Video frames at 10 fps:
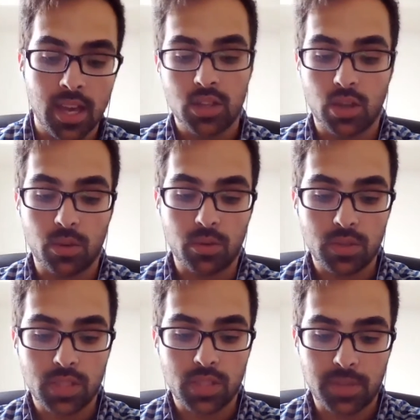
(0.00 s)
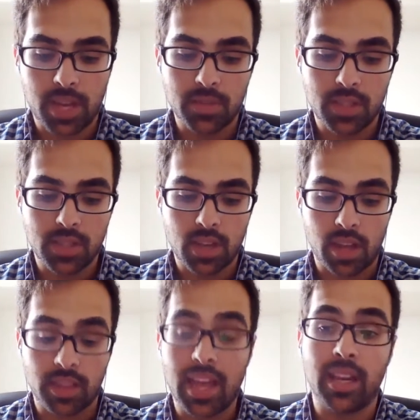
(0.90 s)
So sometimes
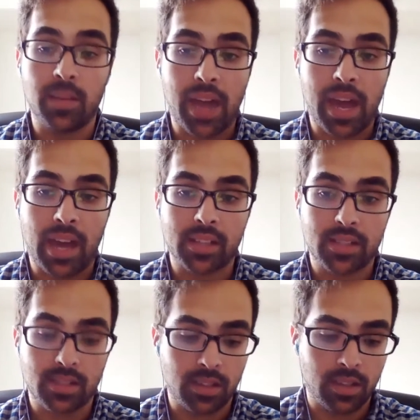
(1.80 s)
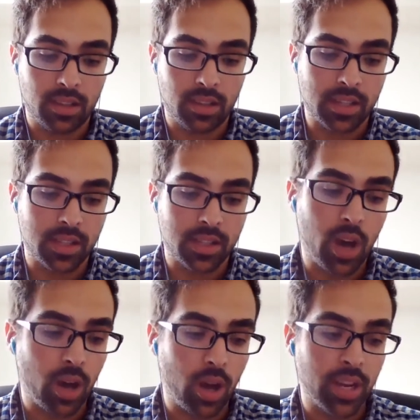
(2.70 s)
that impacts things as
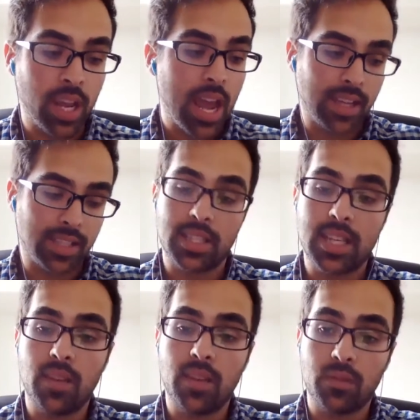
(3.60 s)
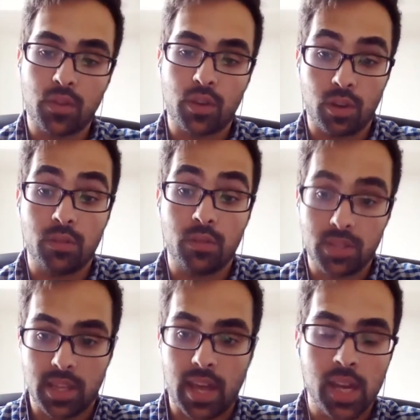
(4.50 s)
well. But as a team, further
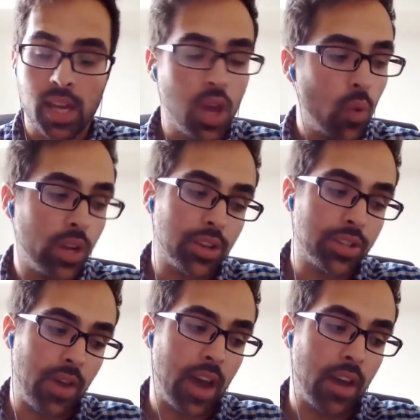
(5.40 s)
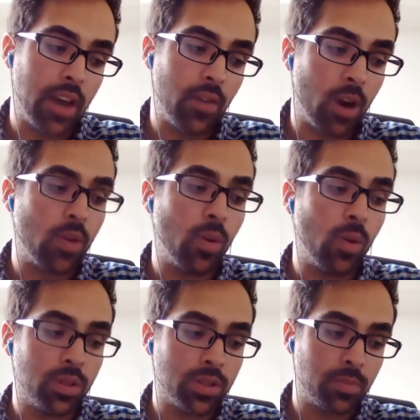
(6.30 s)
to that, we also have our
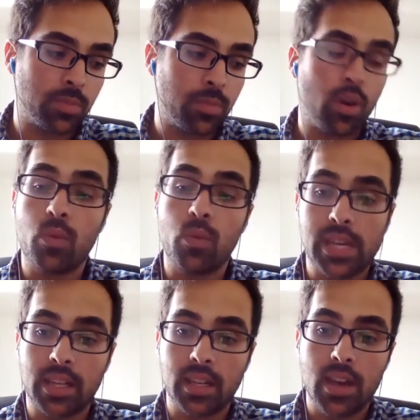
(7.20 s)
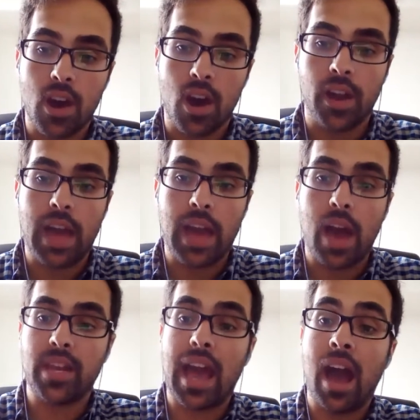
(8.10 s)
goals per week on how
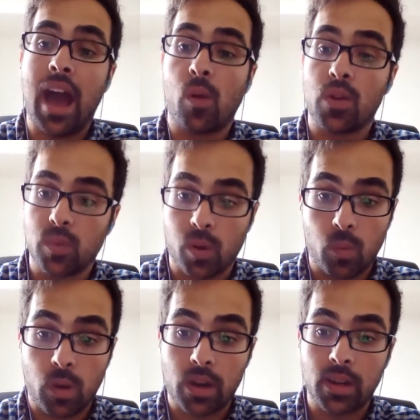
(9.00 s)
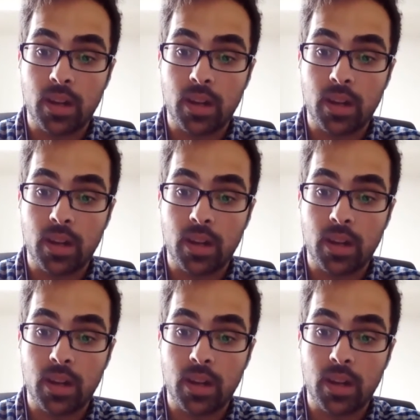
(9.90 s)
many hours we want to work.